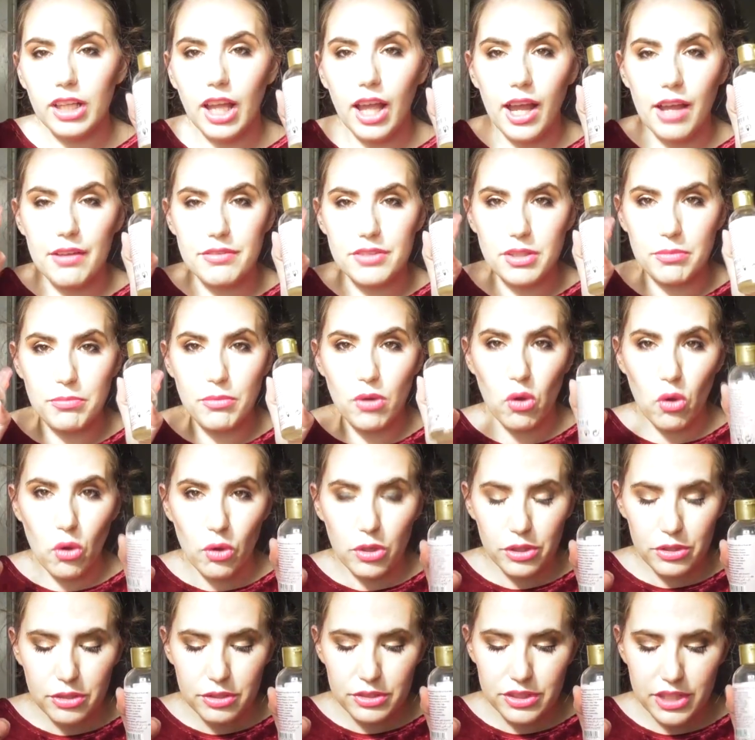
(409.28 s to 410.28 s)
I have some
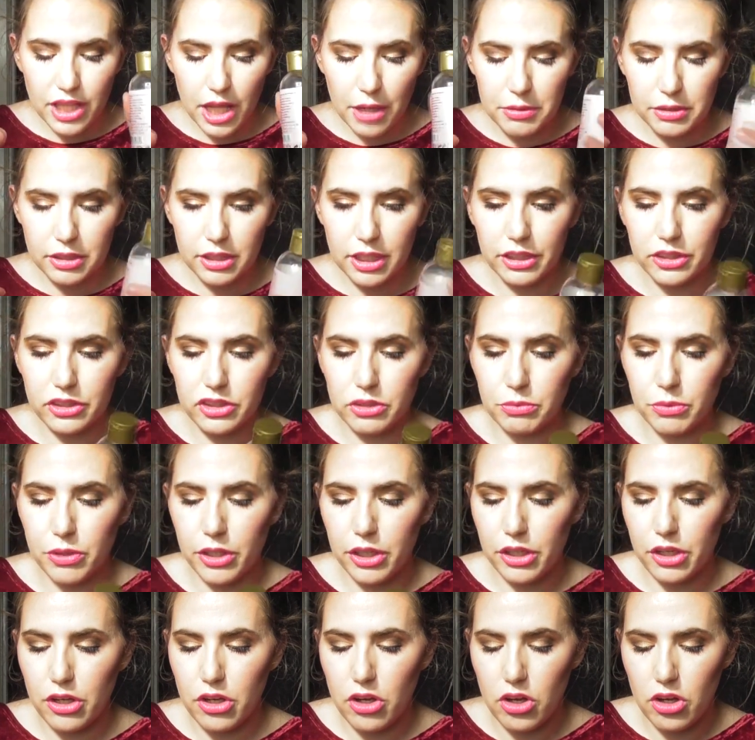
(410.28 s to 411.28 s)
oils that I would like to
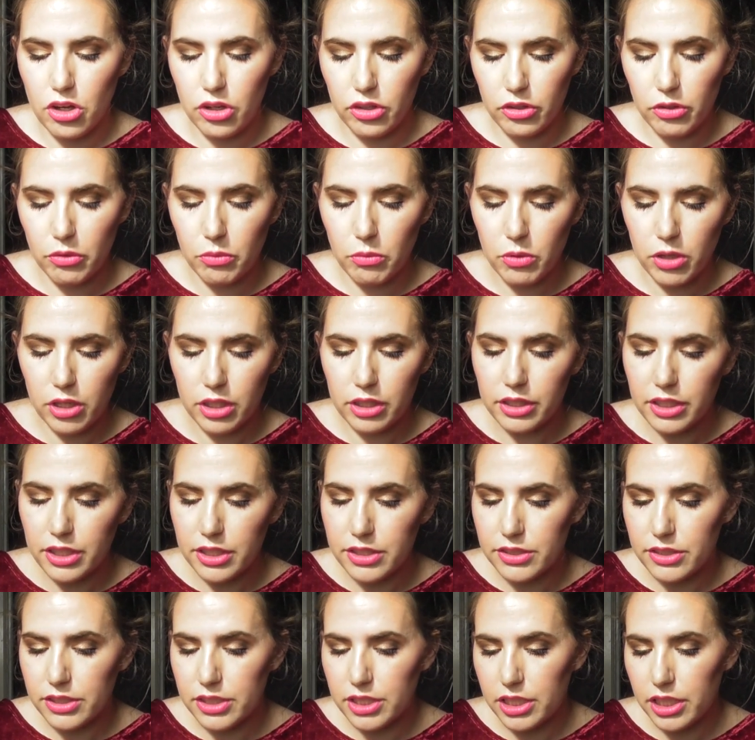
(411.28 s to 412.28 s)
work on. One
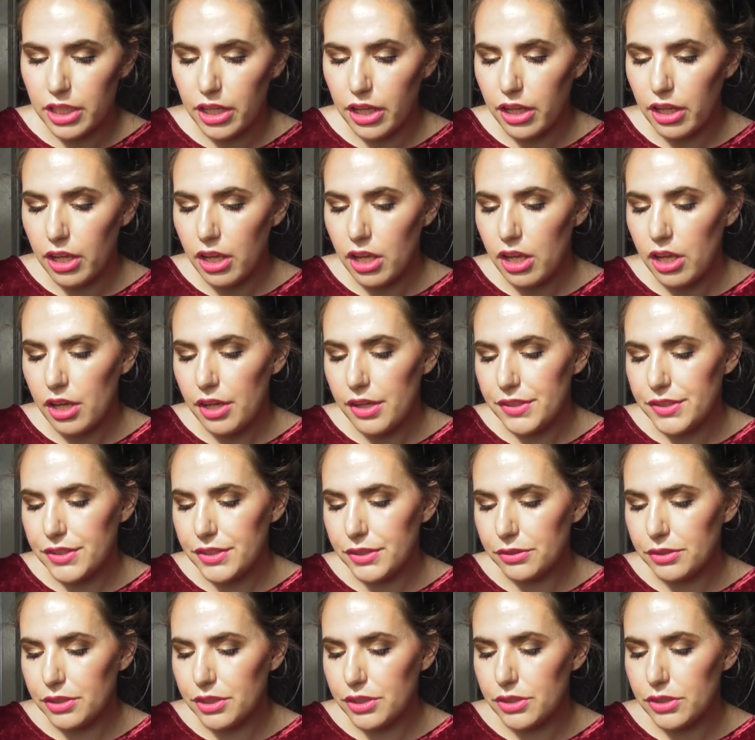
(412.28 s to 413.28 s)
is the
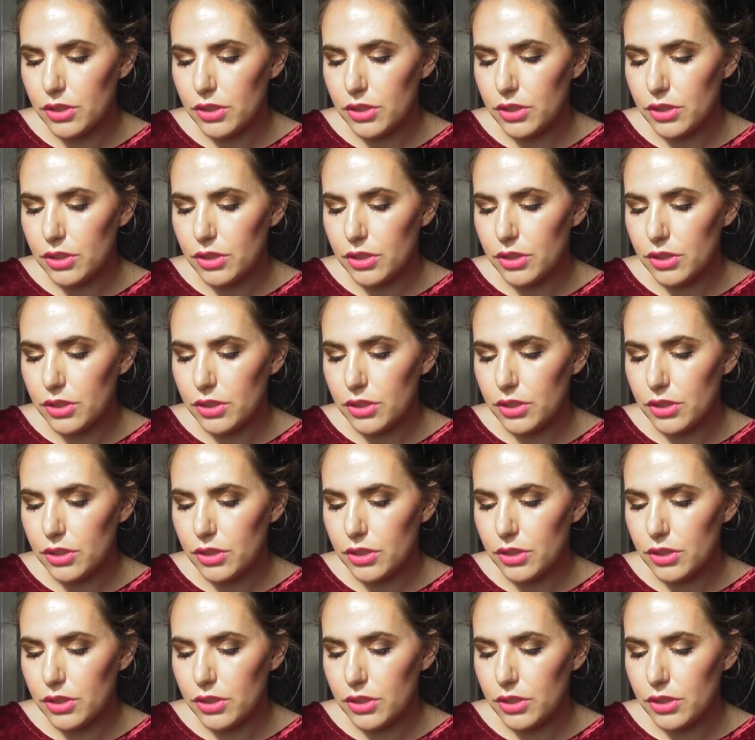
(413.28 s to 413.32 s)
Skin